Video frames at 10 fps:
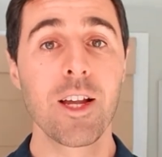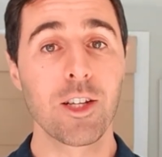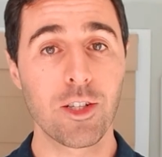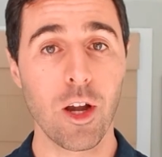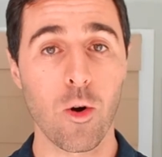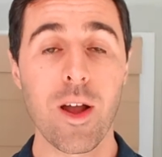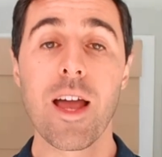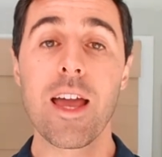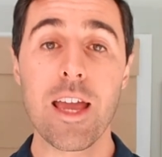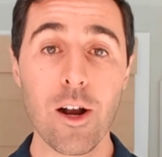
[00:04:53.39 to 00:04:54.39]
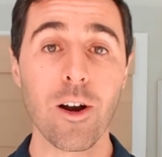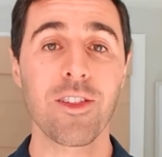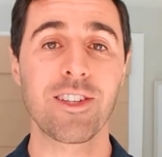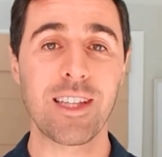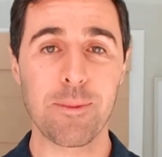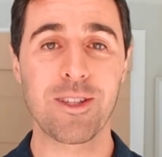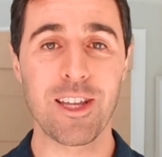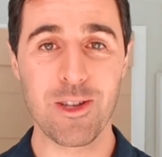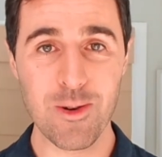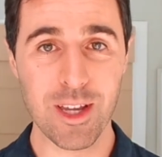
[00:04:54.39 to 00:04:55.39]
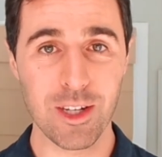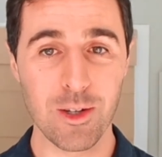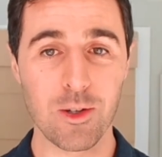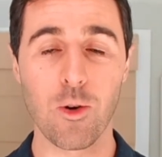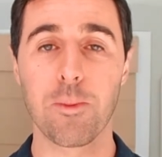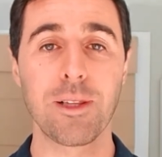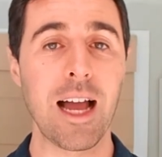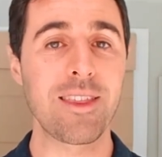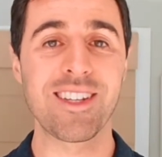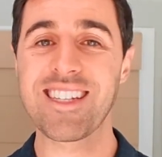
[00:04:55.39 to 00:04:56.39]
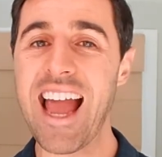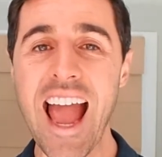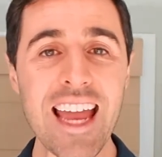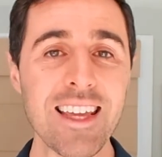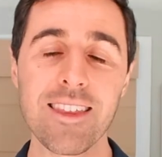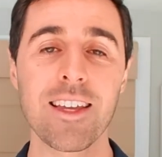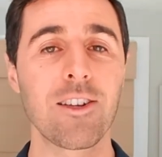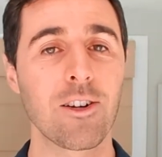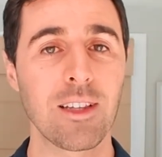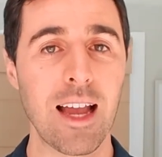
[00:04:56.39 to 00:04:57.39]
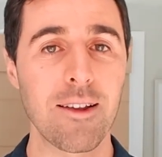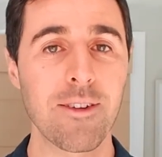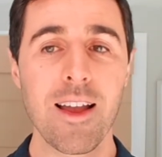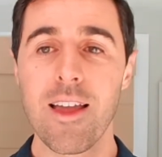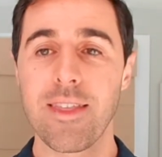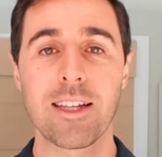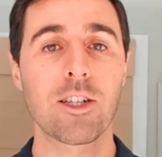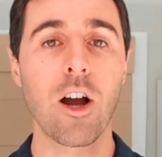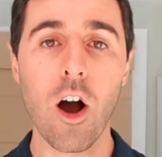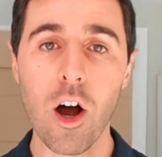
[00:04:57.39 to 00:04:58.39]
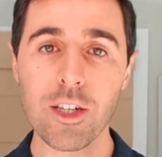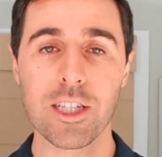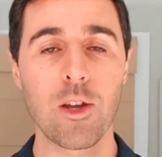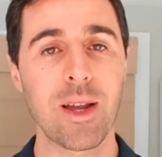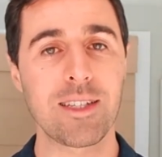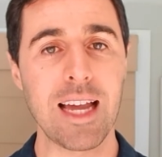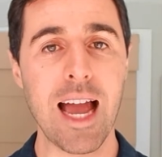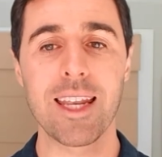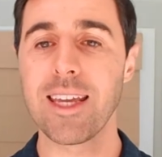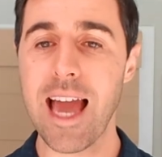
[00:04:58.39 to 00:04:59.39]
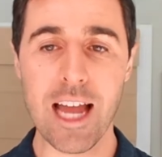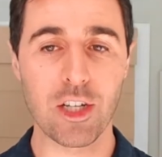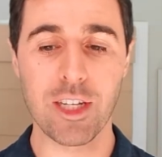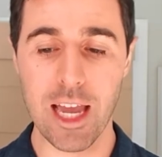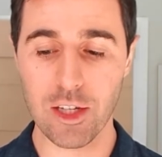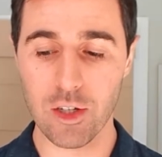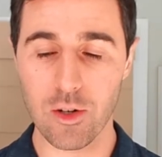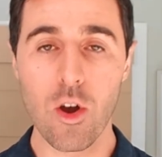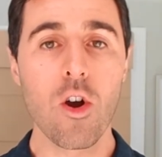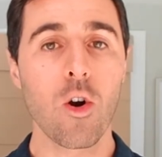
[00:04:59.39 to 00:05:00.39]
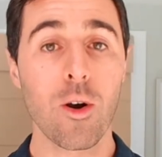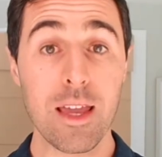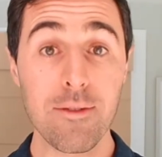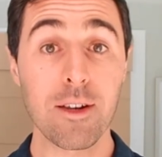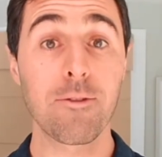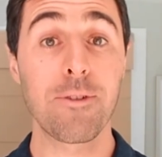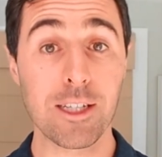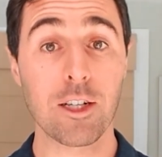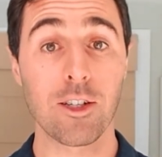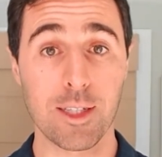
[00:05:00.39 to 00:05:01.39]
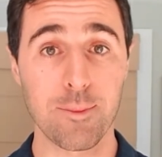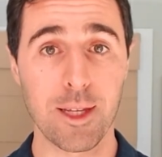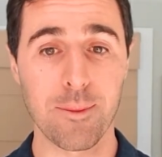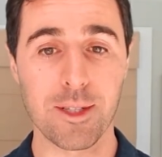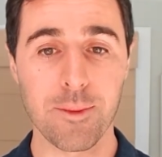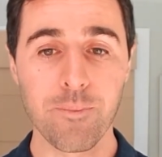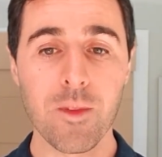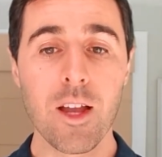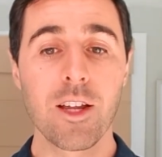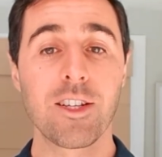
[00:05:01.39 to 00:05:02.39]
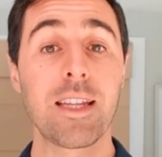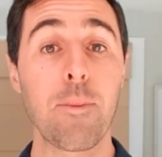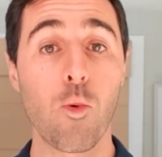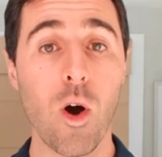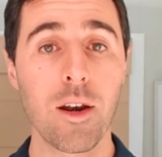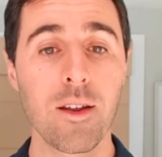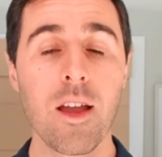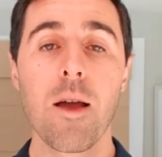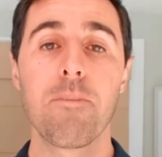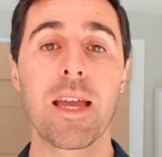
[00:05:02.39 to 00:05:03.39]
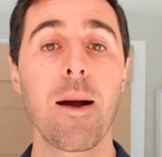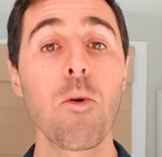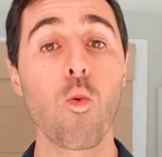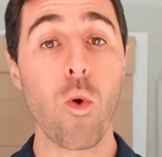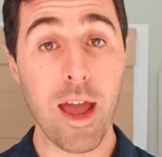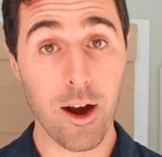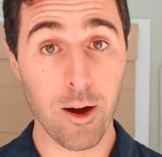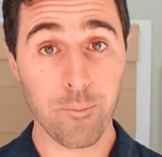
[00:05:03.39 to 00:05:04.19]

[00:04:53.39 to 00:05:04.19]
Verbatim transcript: So here are the steps that you can do to apply this to anything in your life that's causing you anxiety, agitation, or even physical symptoms. Step one, become aware